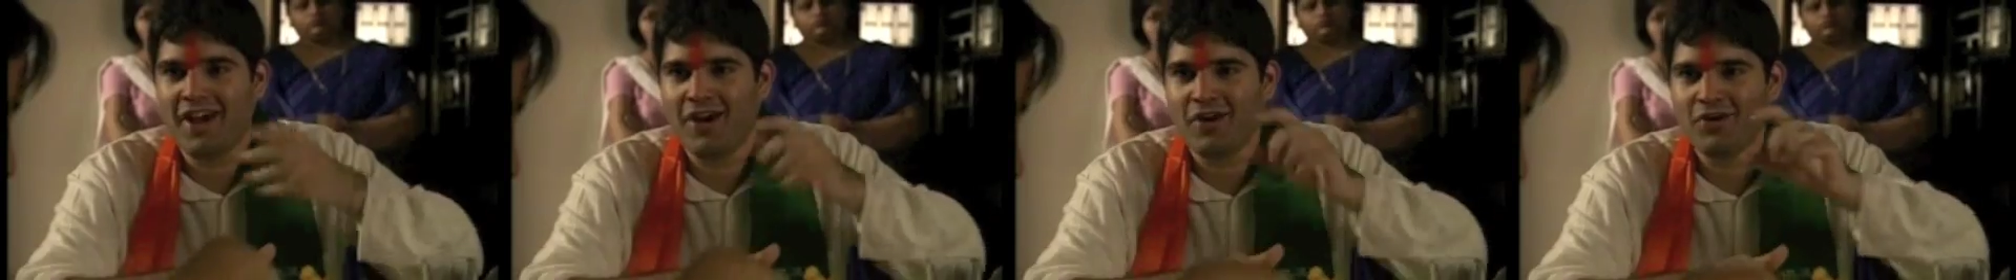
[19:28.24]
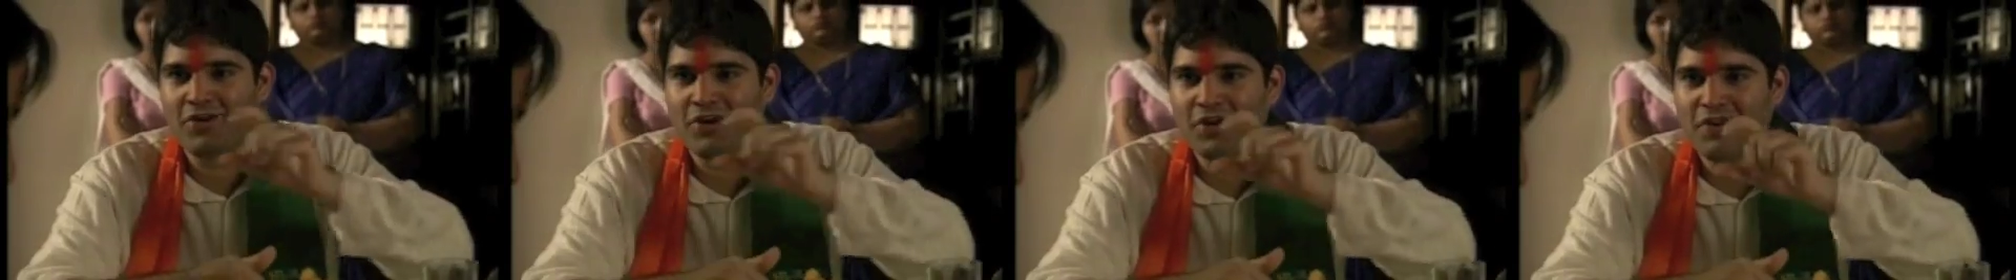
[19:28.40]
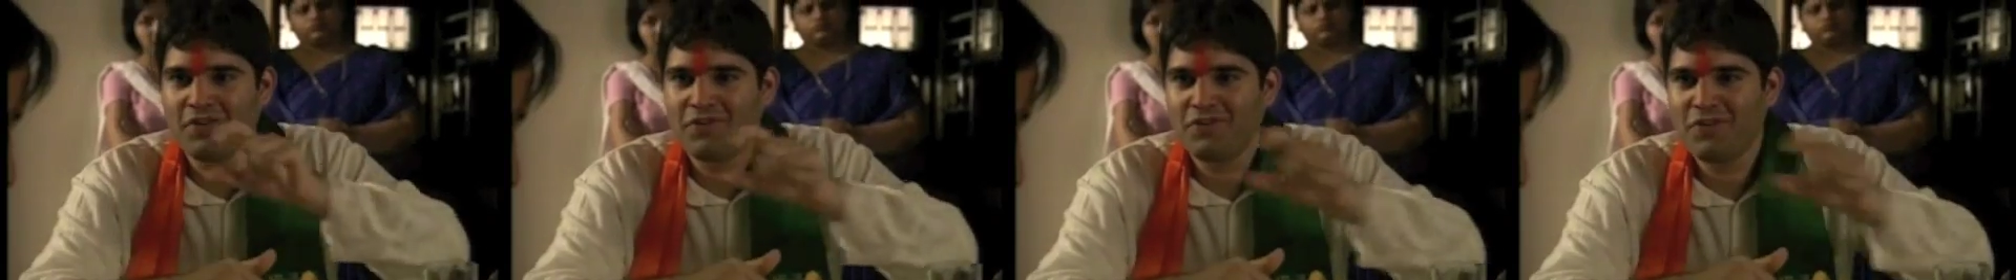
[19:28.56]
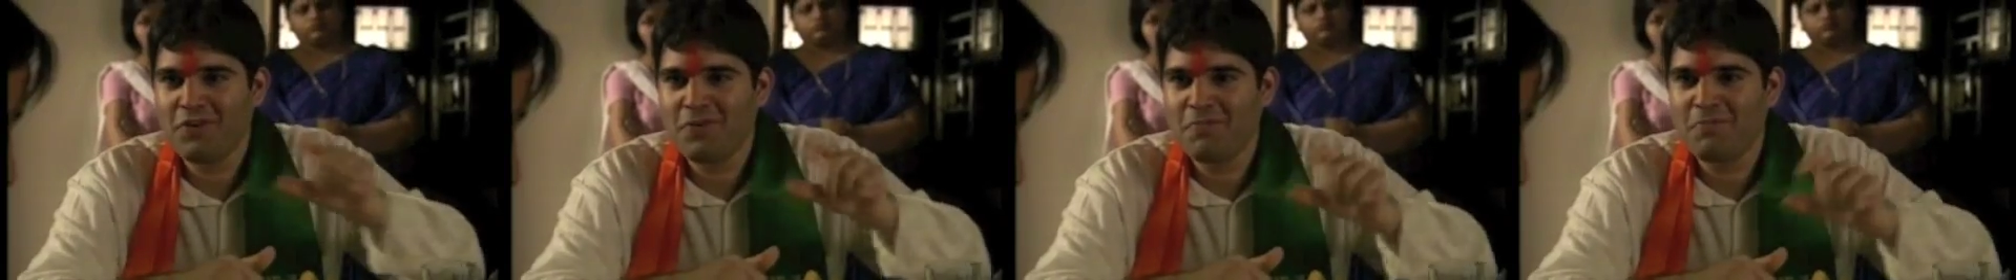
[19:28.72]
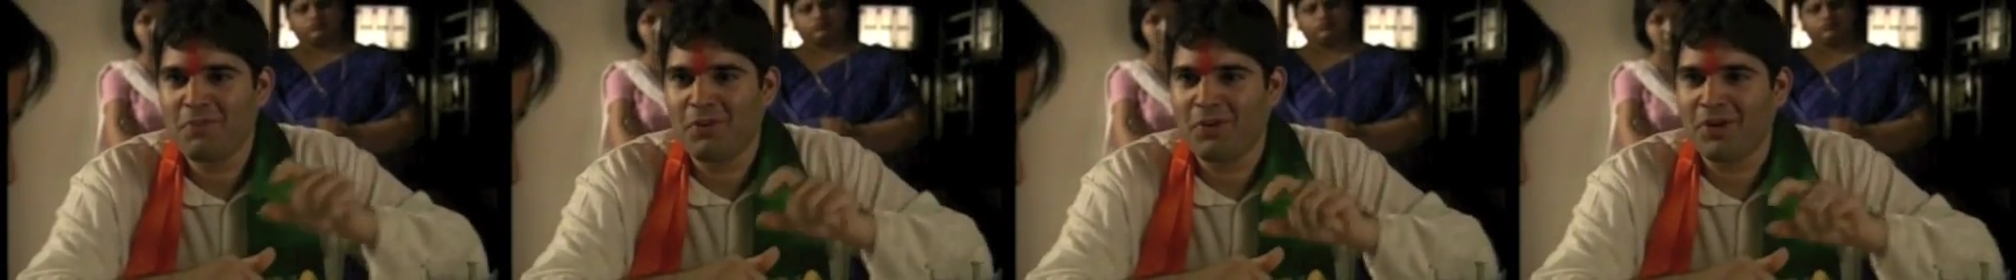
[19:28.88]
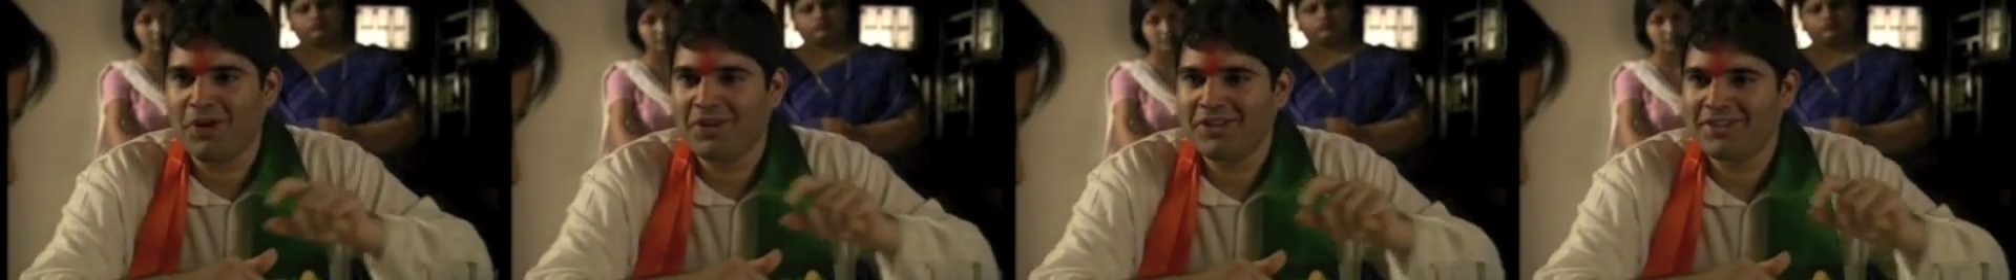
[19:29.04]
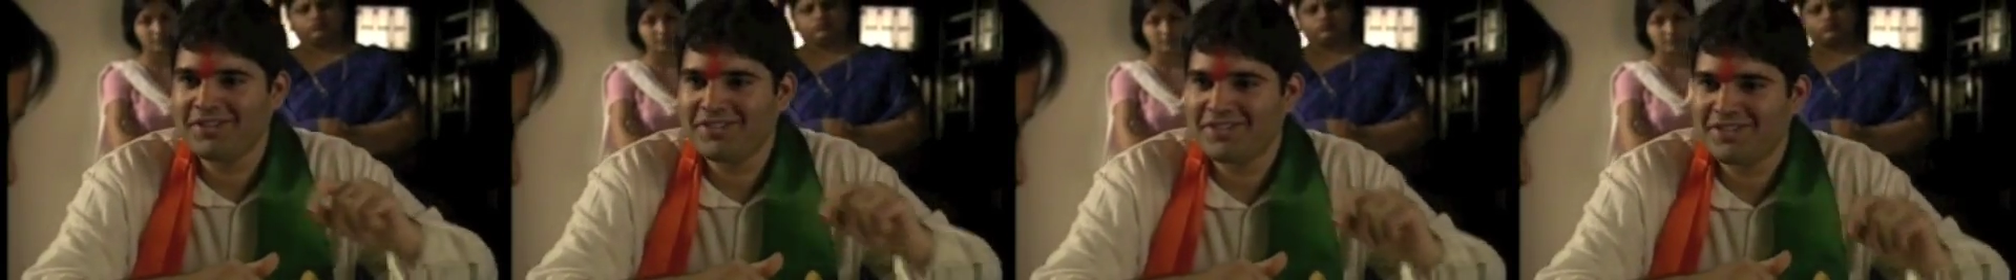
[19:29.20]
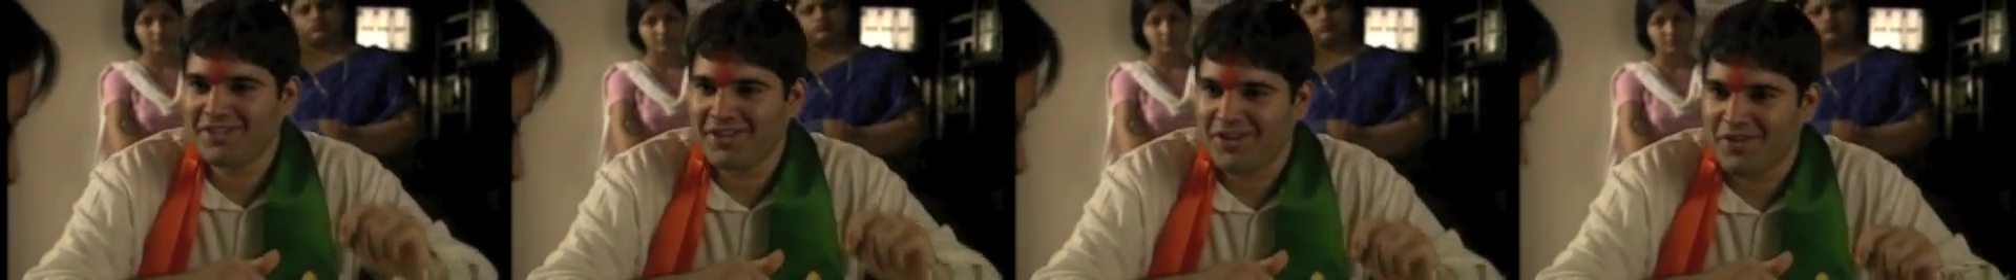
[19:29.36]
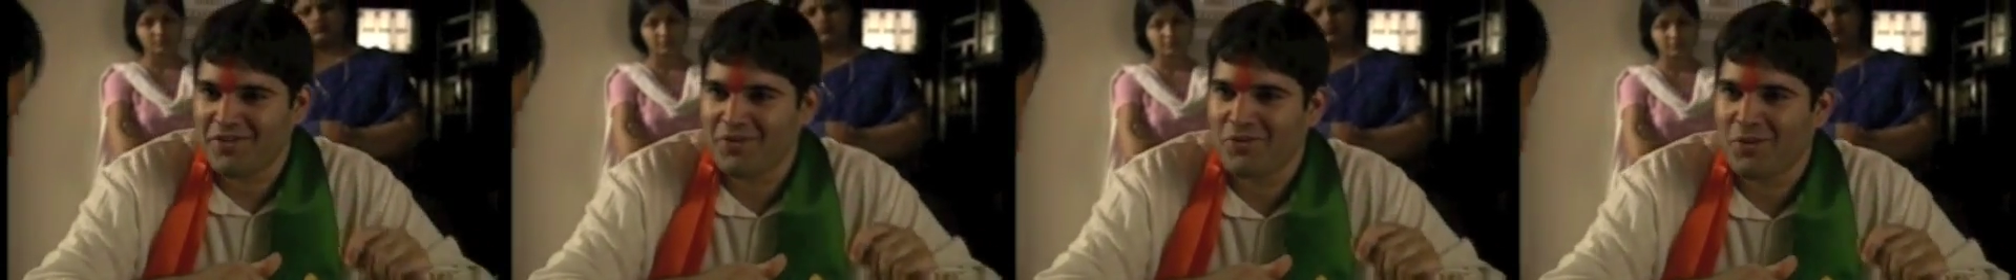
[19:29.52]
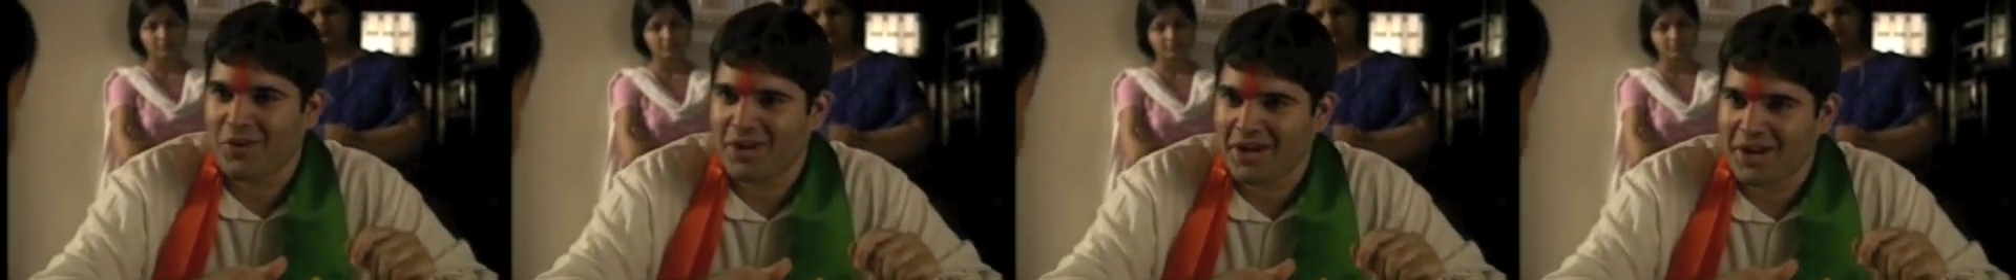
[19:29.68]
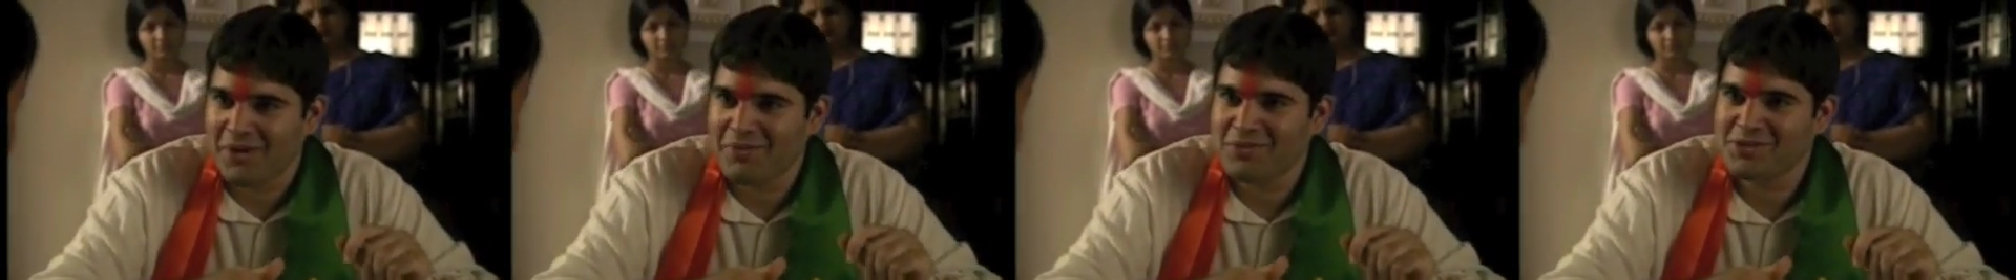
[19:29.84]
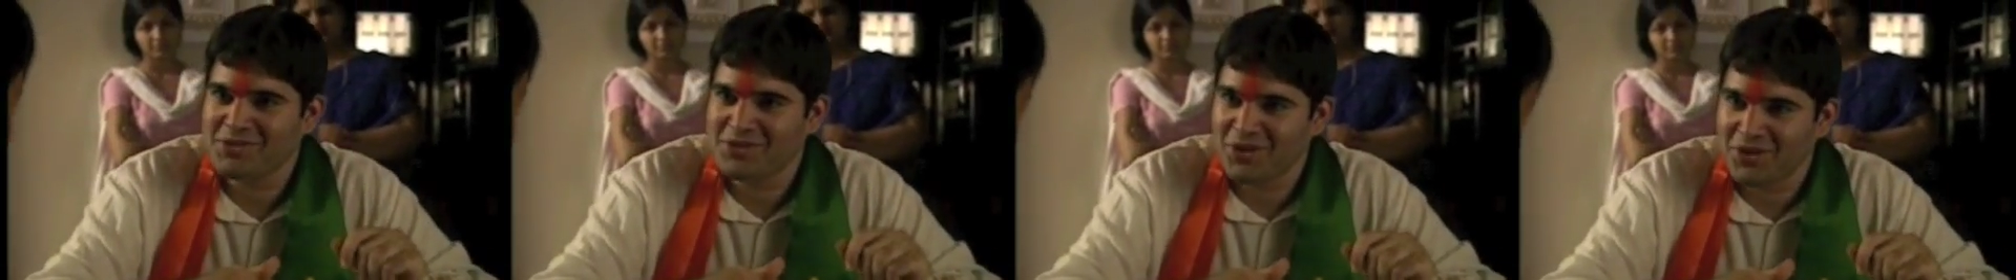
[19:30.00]
down a few points of what
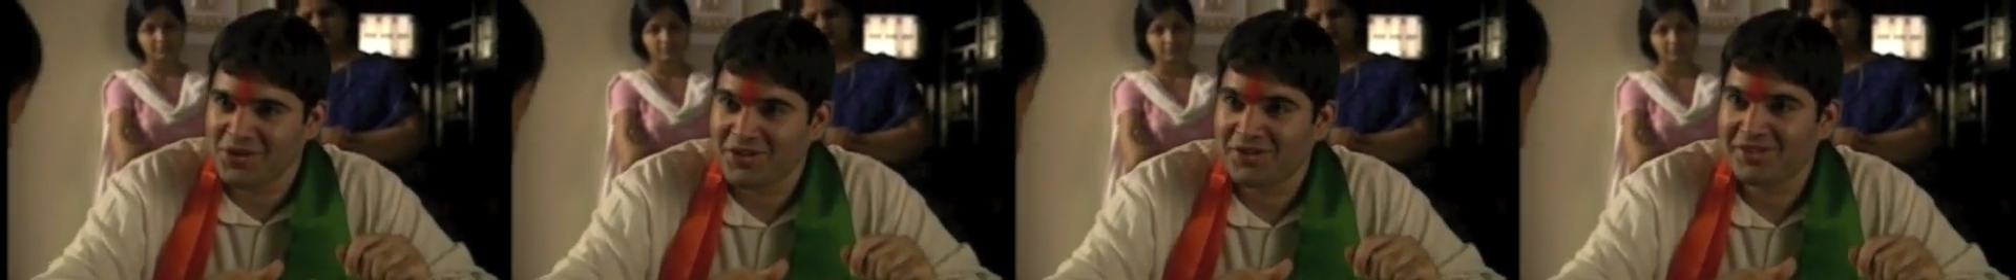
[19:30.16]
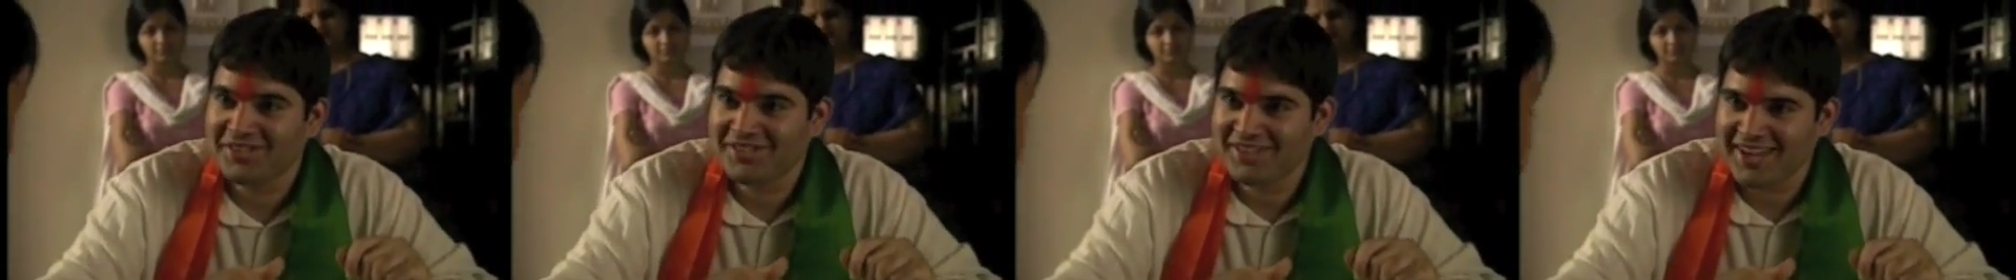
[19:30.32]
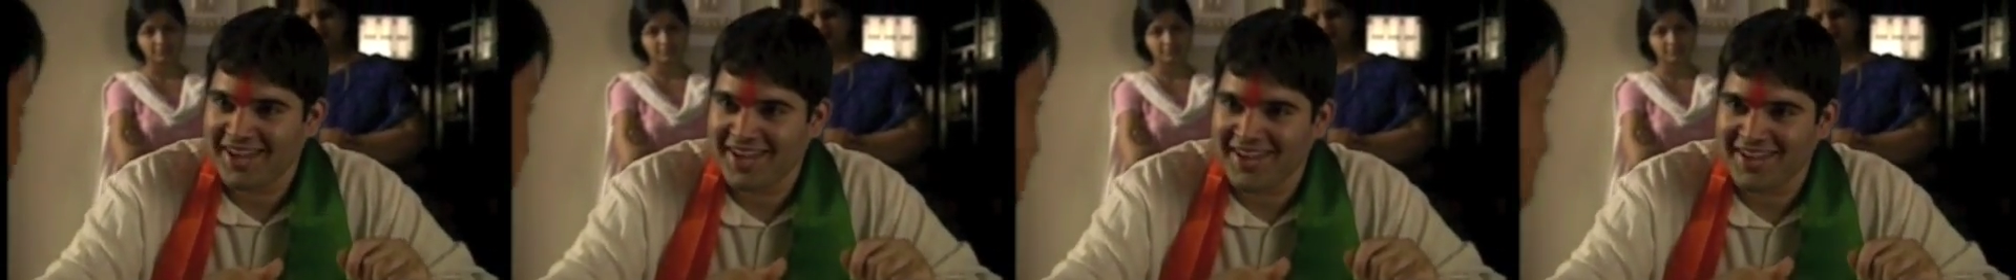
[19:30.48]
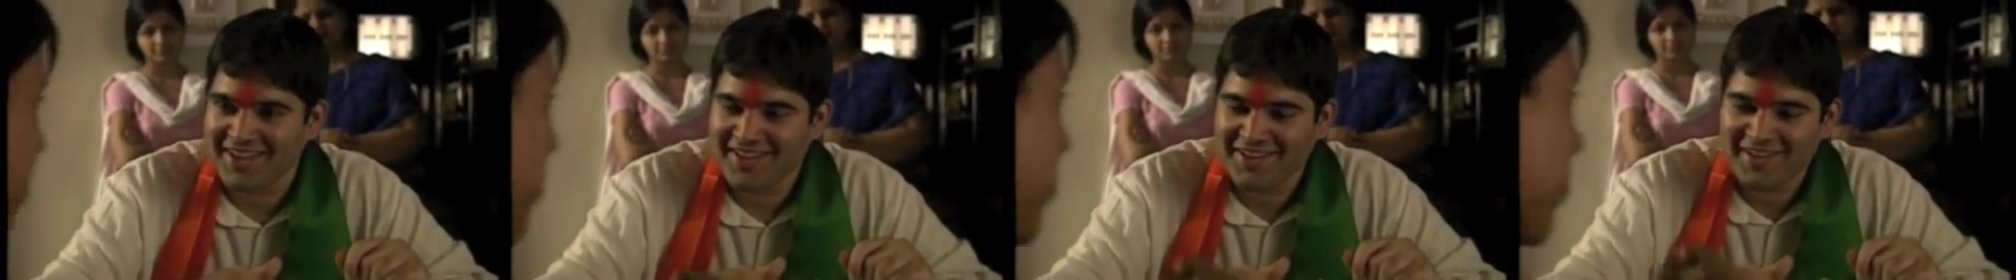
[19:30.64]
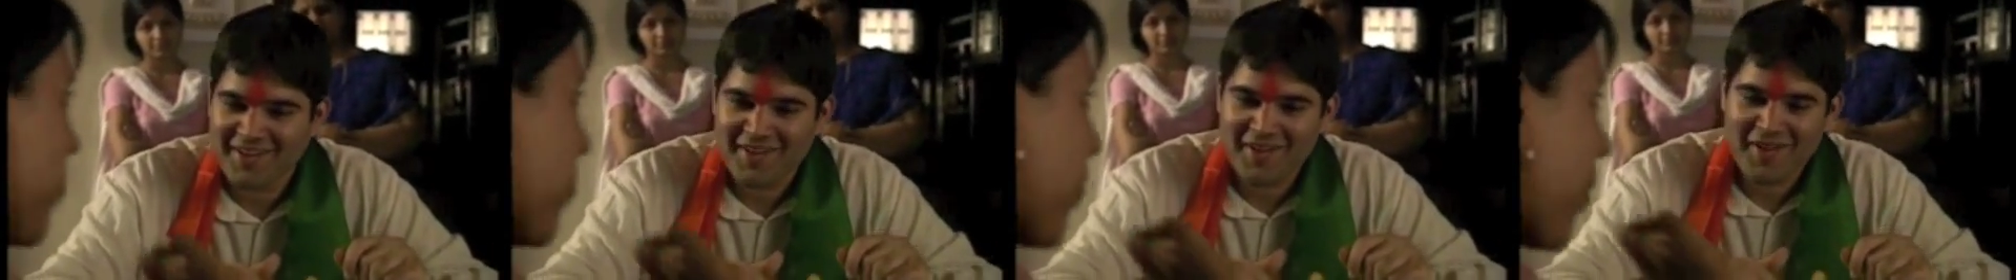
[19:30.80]
I was going to say.